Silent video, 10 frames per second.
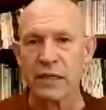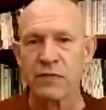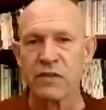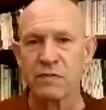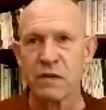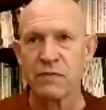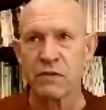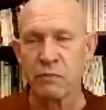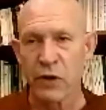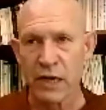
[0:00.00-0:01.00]

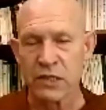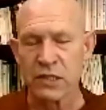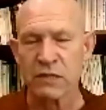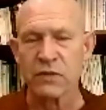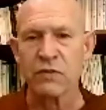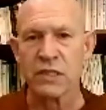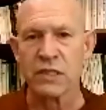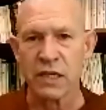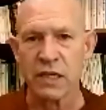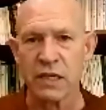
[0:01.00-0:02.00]
practiced, if you've
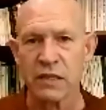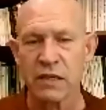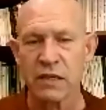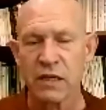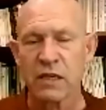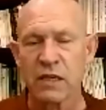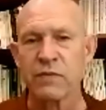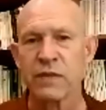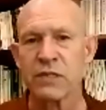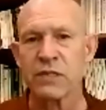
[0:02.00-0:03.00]
studied, if you've
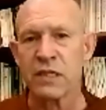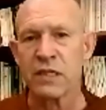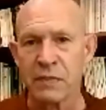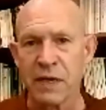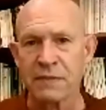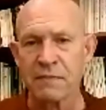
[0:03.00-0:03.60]
listened to Dhamma,